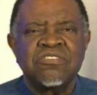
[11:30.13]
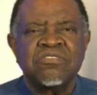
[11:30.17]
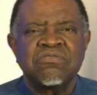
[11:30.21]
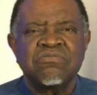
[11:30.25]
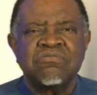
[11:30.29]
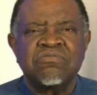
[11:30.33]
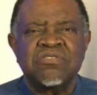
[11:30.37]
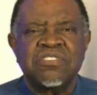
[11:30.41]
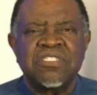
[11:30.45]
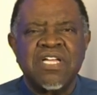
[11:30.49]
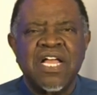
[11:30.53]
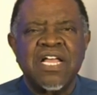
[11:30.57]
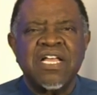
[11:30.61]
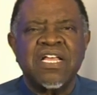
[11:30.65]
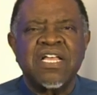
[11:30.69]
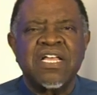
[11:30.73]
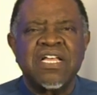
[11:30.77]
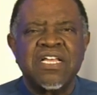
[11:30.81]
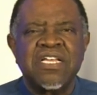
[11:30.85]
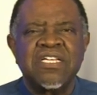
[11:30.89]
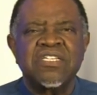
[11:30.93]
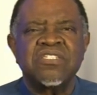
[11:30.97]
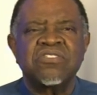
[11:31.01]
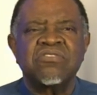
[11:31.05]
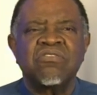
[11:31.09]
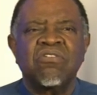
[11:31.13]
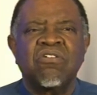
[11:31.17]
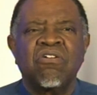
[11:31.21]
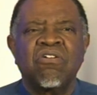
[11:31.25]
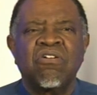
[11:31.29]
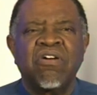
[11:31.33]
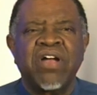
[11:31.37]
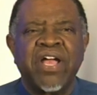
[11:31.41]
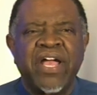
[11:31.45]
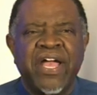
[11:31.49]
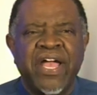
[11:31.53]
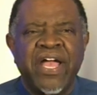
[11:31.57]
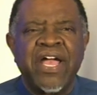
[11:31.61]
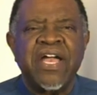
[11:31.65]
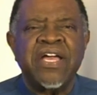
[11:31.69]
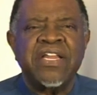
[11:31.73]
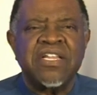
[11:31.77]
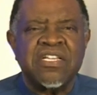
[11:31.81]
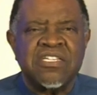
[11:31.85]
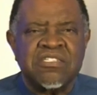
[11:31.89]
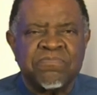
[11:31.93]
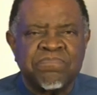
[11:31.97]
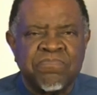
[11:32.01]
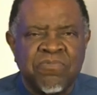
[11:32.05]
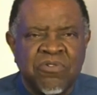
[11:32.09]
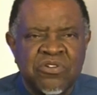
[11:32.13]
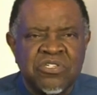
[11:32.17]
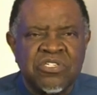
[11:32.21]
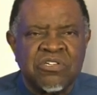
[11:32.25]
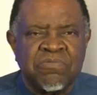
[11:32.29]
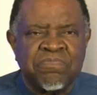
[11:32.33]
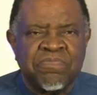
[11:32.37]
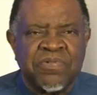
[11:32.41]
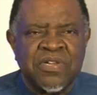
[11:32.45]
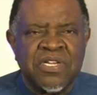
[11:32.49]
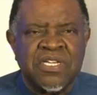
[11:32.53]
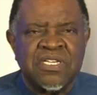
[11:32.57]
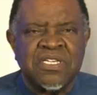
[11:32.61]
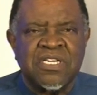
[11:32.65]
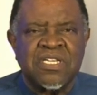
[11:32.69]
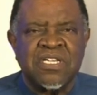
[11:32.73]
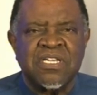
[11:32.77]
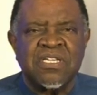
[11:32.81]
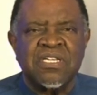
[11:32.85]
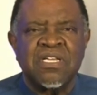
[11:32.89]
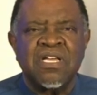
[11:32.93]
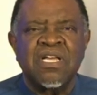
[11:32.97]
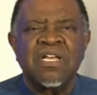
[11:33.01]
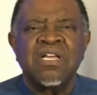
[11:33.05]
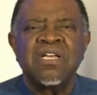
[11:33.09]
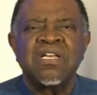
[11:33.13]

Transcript: to take his or her responsibility